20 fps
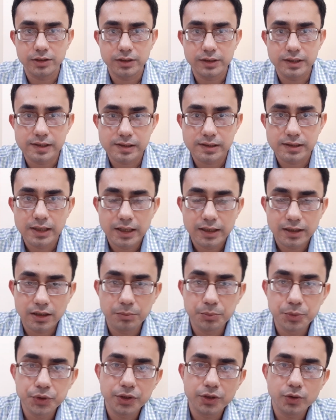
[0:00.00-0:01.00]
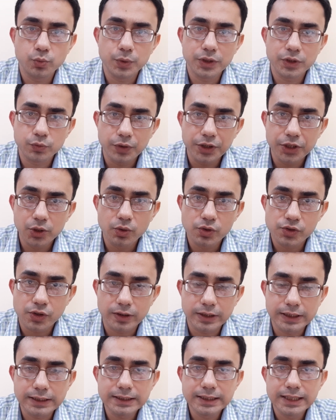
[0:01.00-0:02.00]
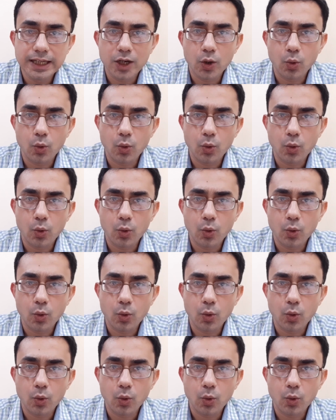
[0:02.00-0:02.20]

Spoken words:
this computer with Windows on it.